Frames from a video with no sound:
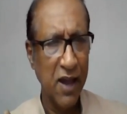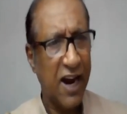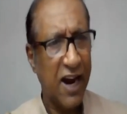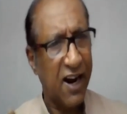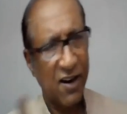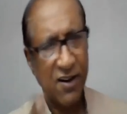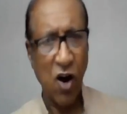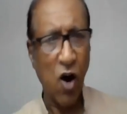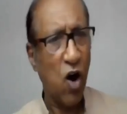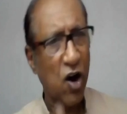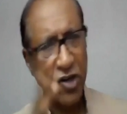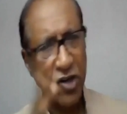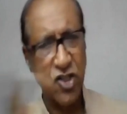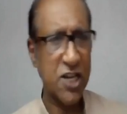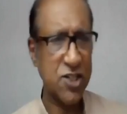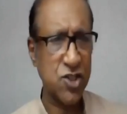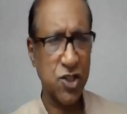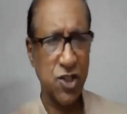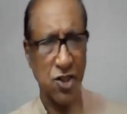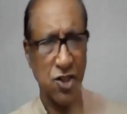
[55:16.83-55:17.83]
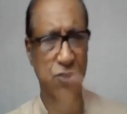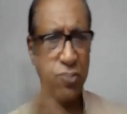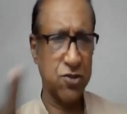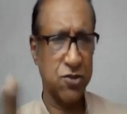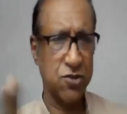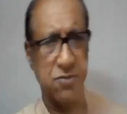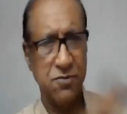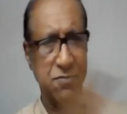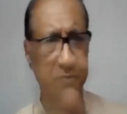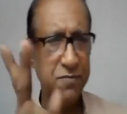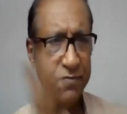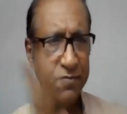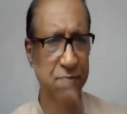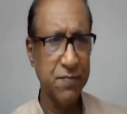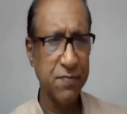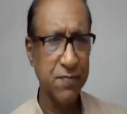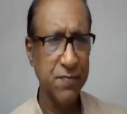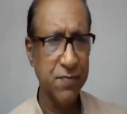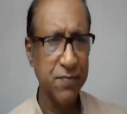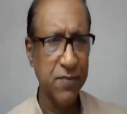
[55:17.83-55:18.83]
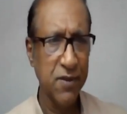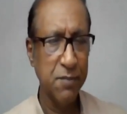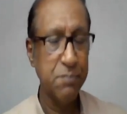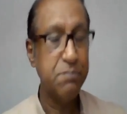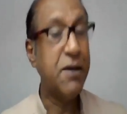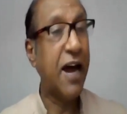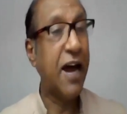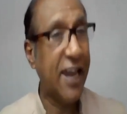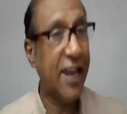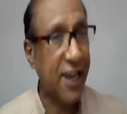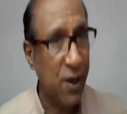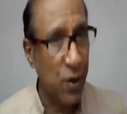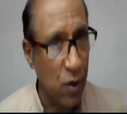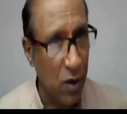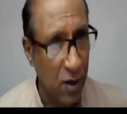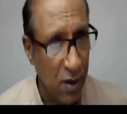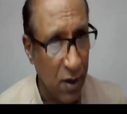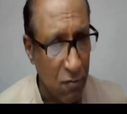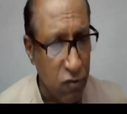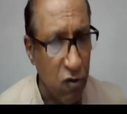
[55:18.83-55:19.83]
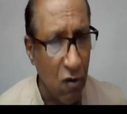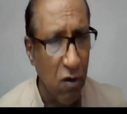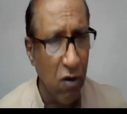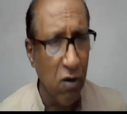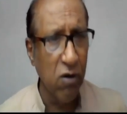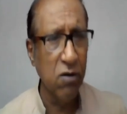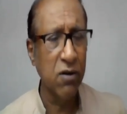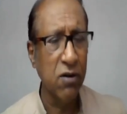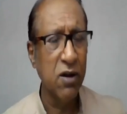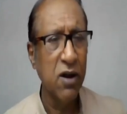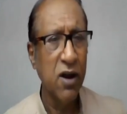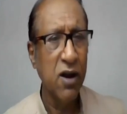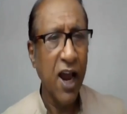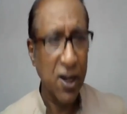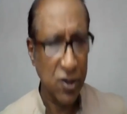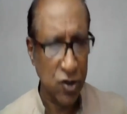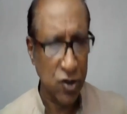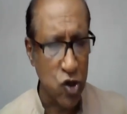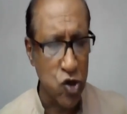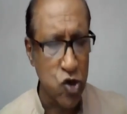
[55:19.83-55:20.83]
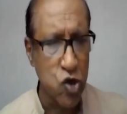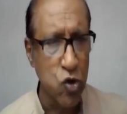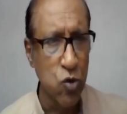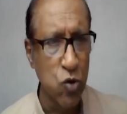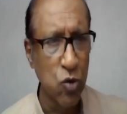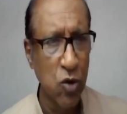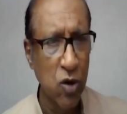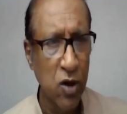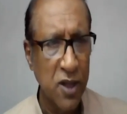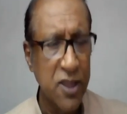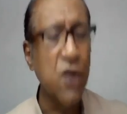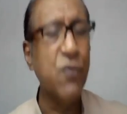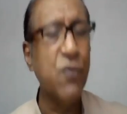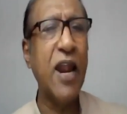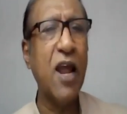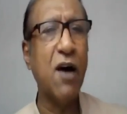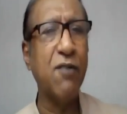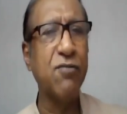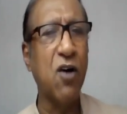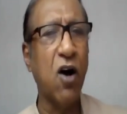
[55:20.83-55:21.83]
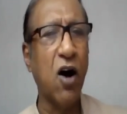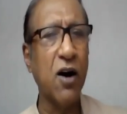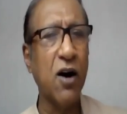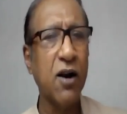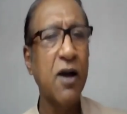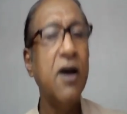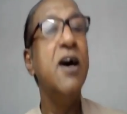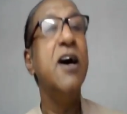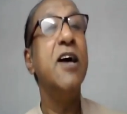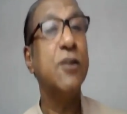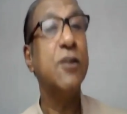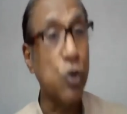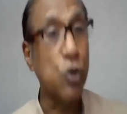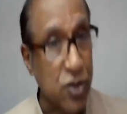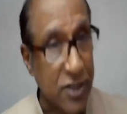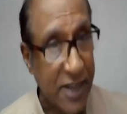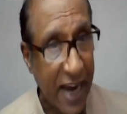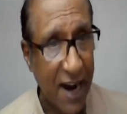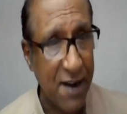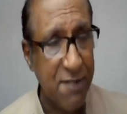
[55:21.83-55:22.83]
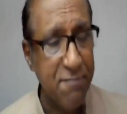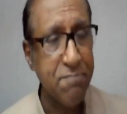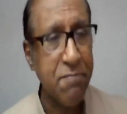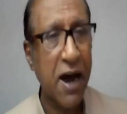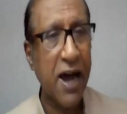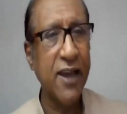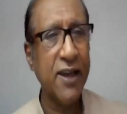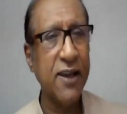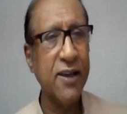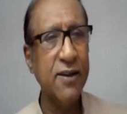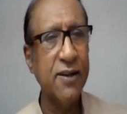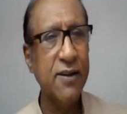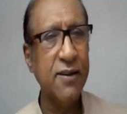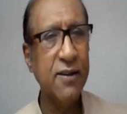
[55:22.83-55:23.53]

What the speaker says: and or justice. My food is to do the will of God, to stand by